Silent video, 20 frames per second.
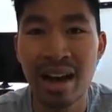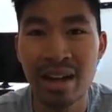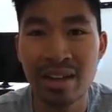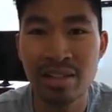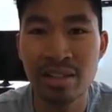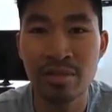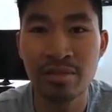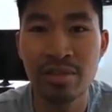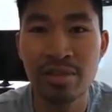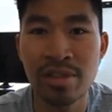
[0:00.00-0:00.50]

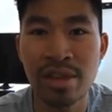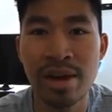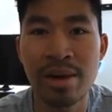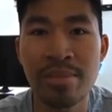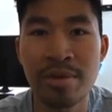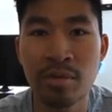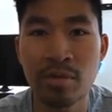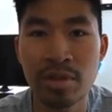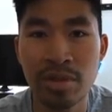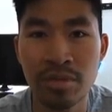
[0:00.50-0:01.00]
so for them
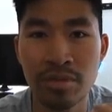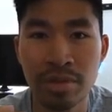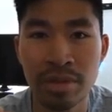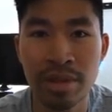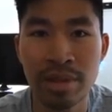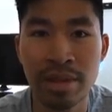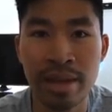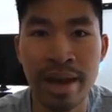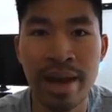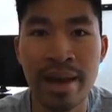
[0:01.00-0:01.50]
it wasn't
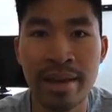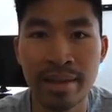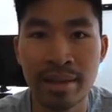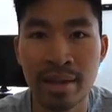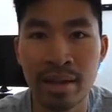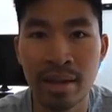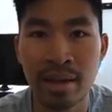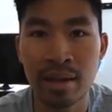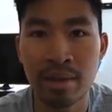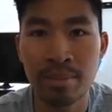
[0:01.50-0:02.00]
really that
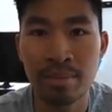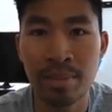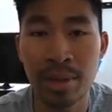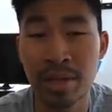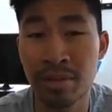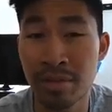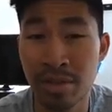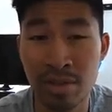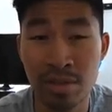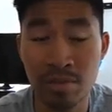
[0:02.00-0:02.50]
big
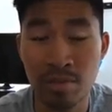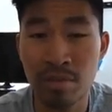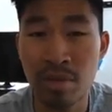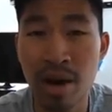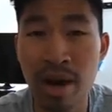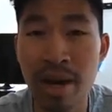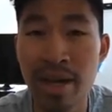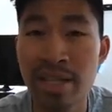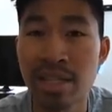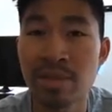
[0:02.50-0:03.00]
of a
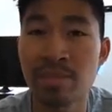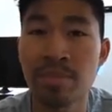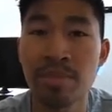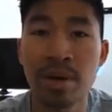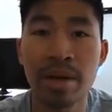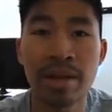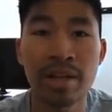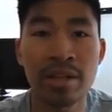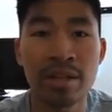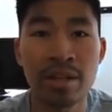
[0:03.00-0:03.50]
surprise. But